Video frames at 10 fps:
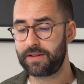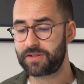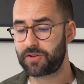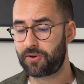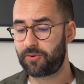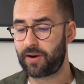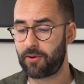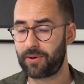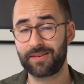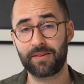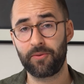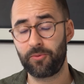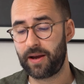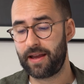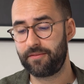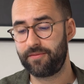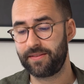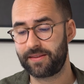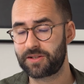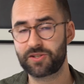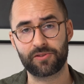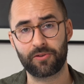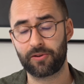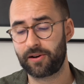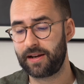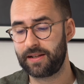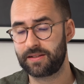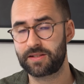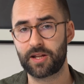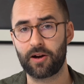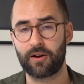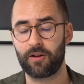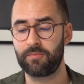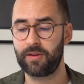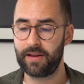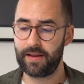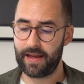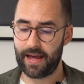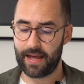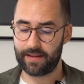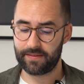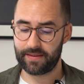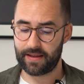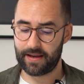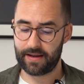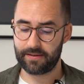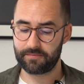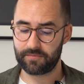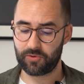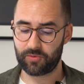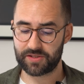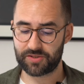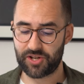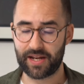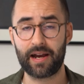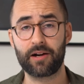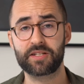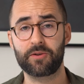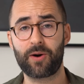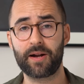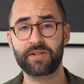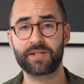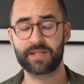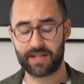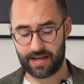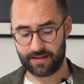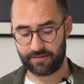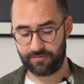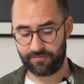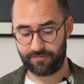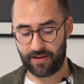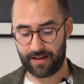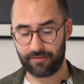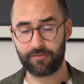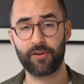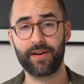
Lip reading: So I went to a vintage store in Stockholm and was checking out some watches and fell for